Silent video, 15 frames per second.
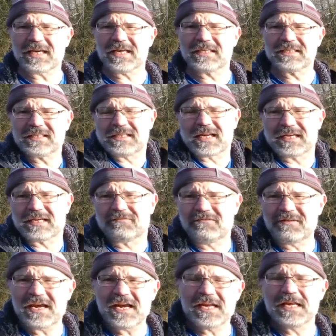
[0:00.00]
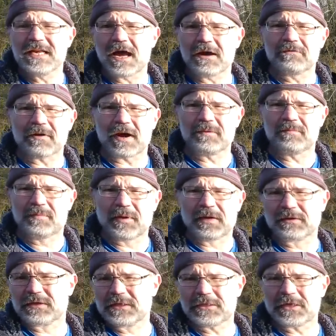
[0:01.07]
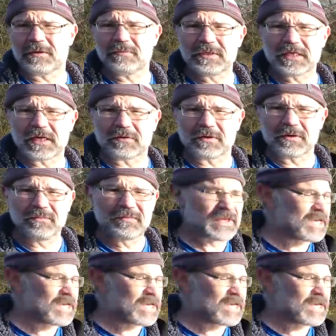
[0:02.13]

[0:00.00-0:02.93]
It's like a really low grade building sheet material.